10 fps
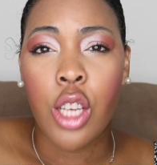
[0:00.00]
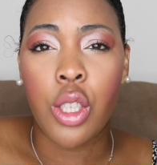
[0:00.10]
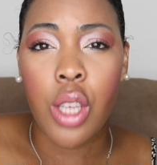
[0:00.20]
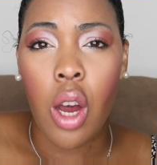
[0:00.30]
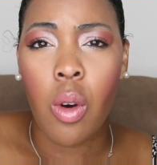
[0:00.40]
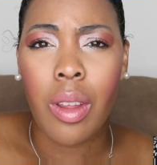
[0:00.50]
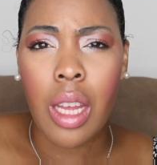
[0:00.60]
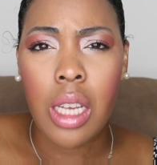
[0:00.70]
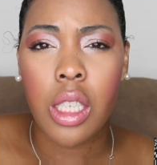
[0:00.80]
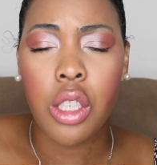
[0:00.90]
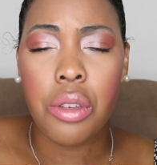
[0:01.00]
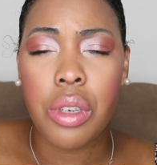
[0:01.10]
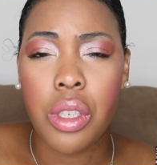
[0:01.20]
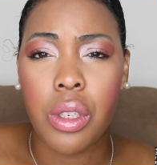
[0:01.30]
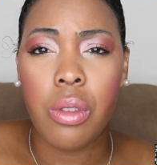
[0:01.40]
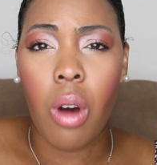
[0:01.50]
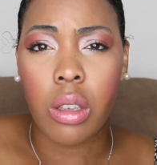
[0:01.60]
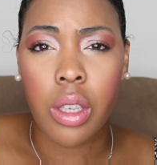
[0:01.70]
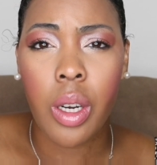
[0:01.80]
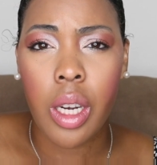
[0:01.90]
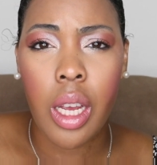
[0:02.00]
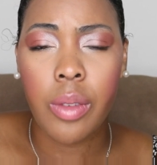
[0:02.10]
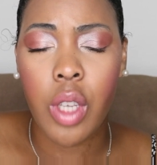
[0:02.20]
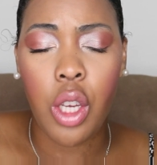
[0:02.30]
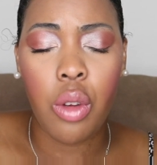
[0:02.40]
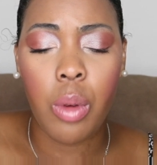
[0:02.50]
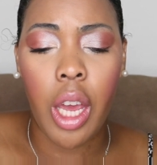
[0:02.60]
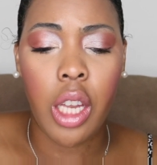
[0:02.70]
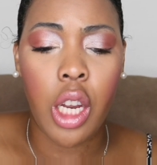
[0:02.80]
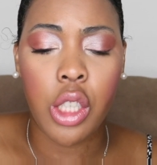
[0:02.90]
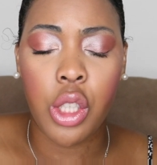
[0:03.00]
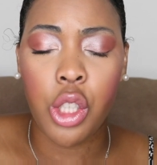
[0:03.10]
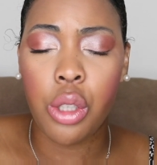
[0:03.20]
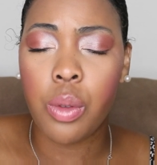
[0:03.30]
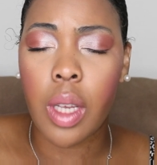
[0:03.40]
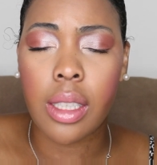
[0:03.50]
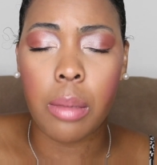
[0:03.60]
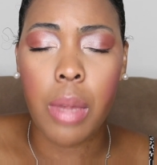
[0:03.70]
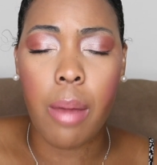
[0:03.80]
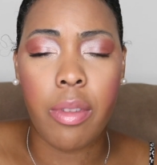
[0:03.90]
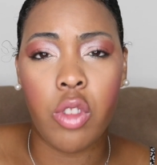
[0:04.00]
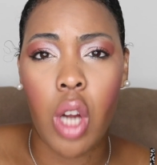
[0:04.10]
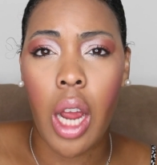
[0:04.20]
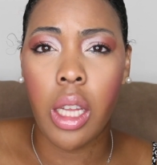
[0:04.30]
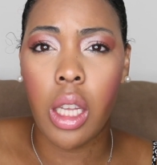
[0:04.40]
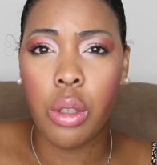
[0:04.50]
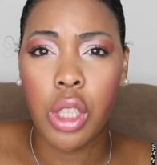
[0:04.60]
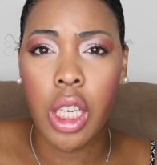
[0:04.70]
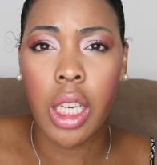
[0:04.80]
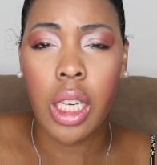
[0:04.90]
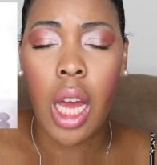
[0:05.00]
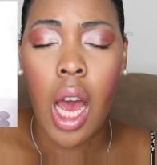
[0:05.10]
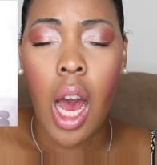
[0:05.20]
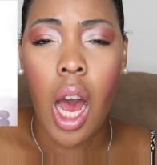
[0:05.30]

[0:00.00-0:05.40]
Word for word: So things that you can do, alternatives, you can use some type of drying lotion.